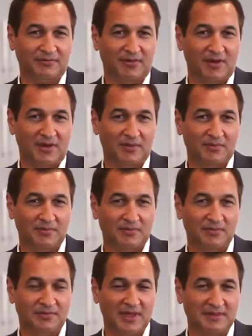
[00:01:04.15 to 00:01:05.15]

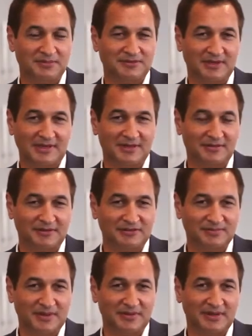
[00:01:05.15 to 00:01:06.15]
from that particular
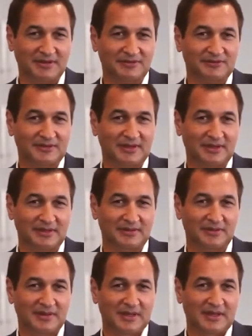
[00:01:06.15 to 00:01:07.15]
experience
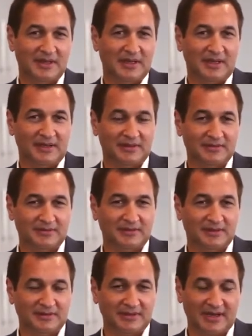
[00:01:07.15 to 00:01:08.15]

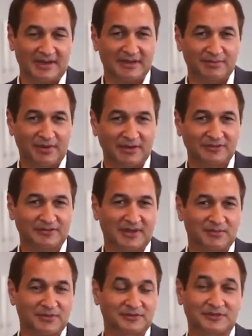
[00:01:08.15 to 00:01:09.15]
in the Young Enterprise
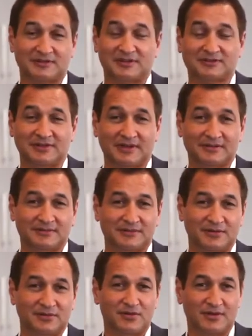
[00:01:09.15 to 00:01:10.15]
Scheme was just listening
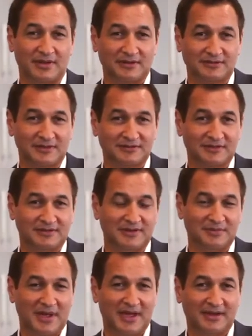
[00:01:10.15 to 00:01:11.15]
to your audience, listening to
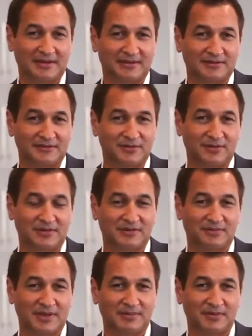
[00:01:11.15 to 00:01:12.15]
your market and talking
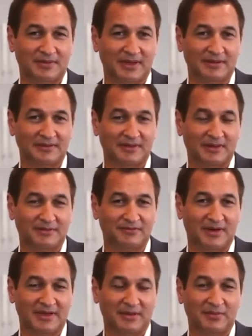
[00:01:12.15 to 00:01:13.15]
to people and
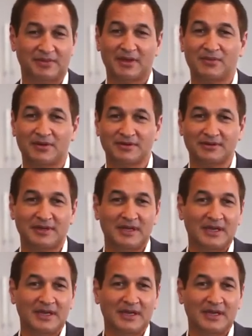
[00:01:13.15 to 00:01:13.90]
finding out what they wanted.